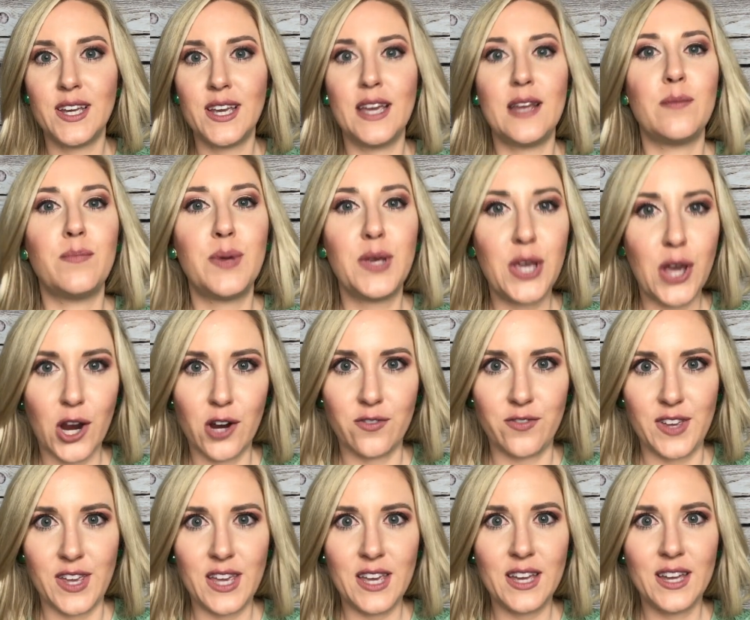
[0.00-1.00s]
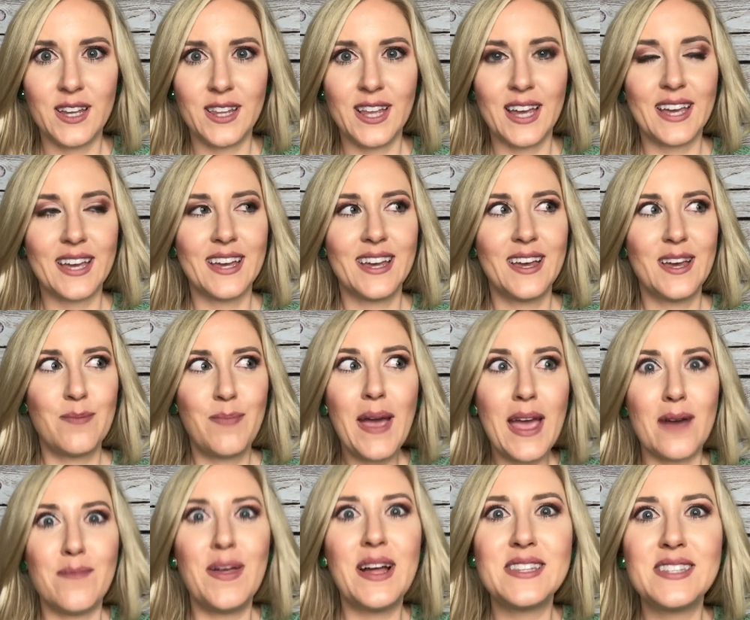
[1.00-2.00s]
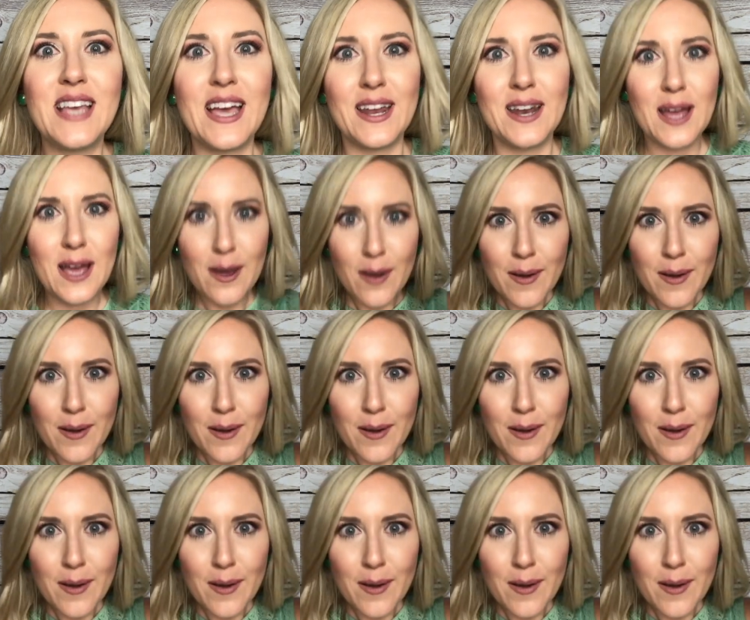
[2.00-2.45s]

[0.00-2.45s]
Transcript: in PRV, like bam, that's it.